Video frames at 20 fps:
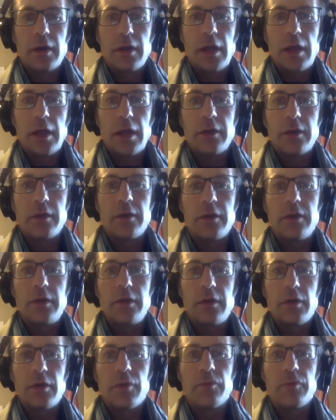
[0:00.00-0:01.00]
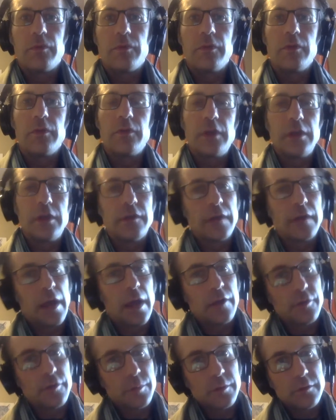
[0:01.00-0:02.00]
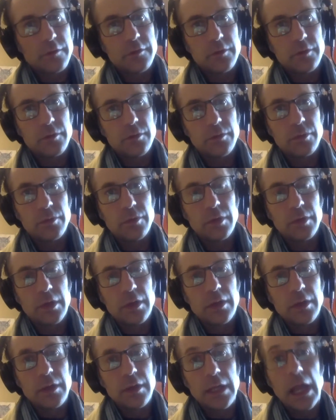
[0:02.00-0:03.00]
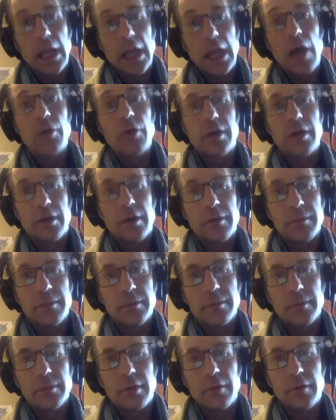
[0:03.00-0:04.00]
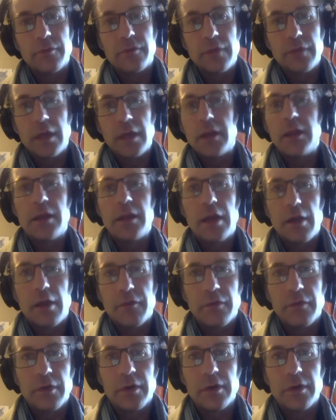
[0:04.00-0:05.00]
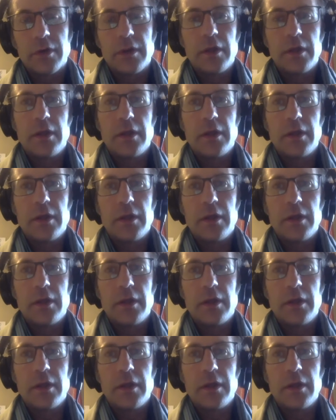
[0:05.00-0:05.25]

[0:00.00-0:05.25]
And, the attachment to the outcome of any effort